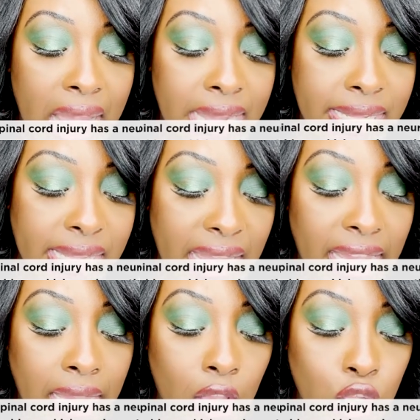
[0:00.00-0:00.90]

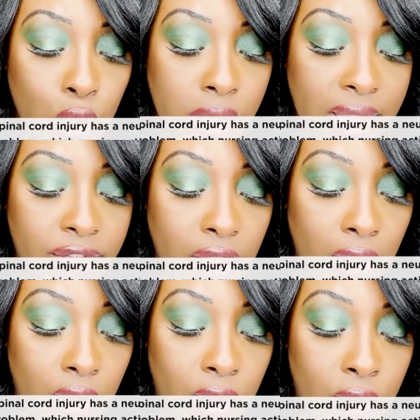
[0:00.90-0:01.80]
C, use of
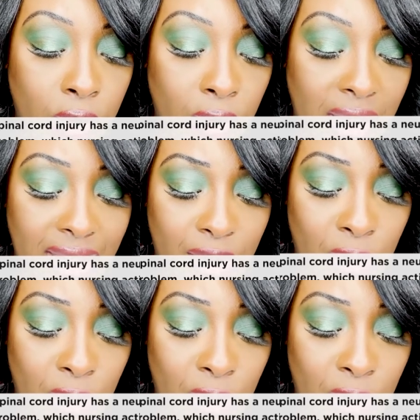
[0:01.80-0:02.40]
the Crede,